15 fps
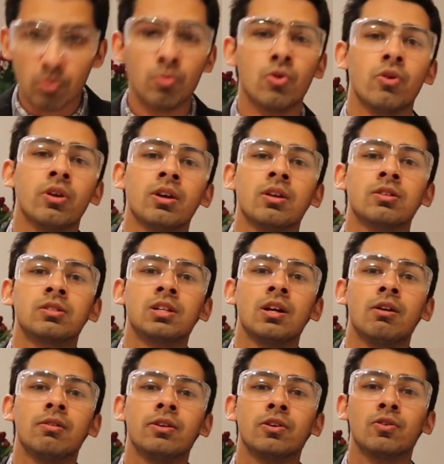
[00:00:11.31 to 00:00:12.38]
morning and
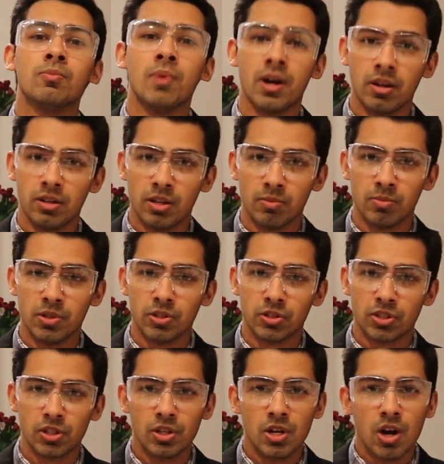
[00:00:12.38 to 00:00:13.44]
assalamualaikum. My name
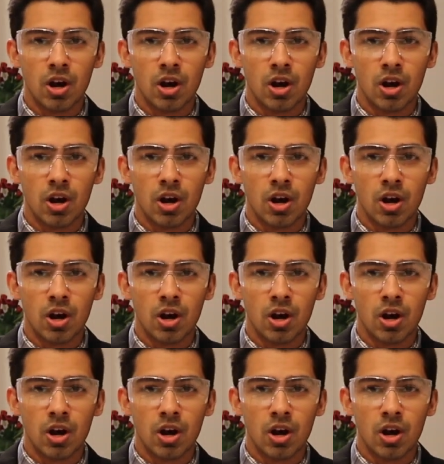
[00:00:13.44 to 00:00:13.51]
is